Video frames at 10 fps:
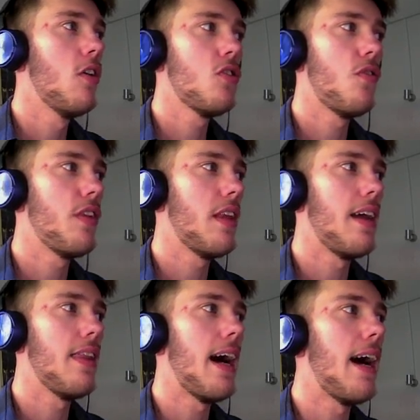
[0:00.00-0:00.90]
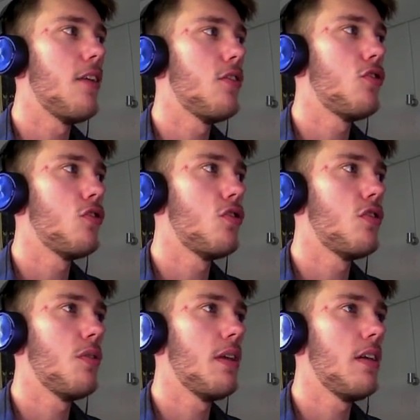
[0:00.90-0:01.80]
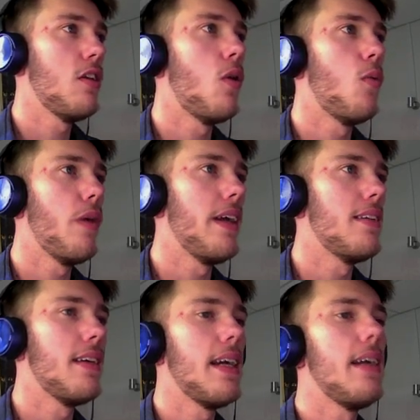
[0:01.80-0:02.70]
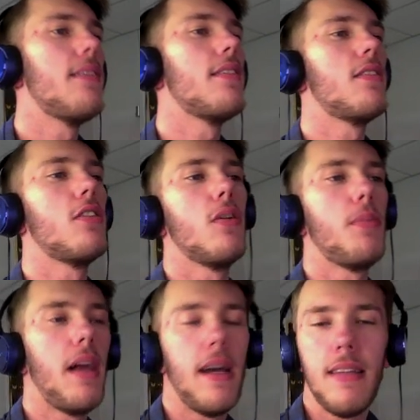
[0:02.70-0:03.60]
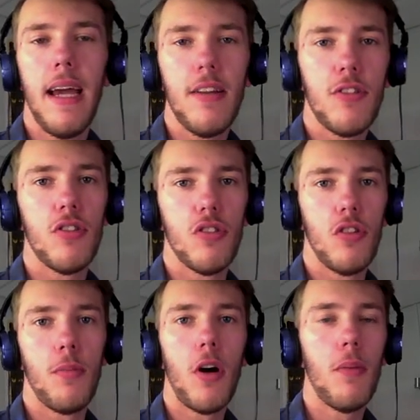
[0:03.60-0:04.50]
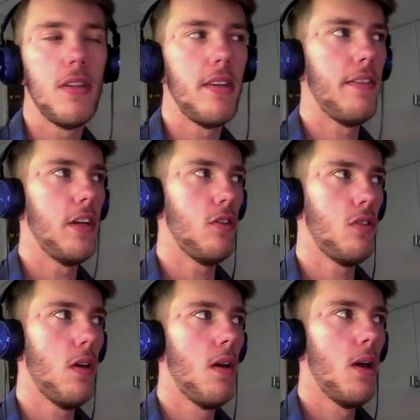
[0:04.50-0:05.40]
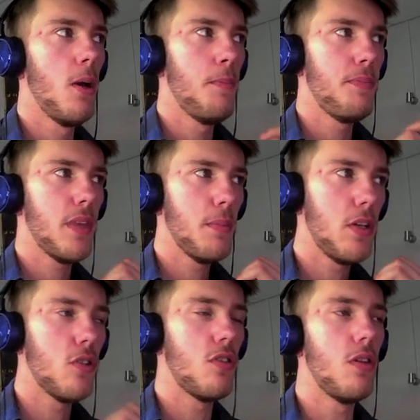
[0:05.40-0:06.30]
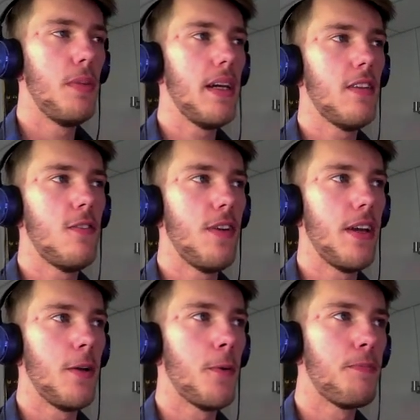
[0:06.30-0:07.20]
something like that, just so that you're not waiting ages to apply textures and smart materials. Because the biggest thing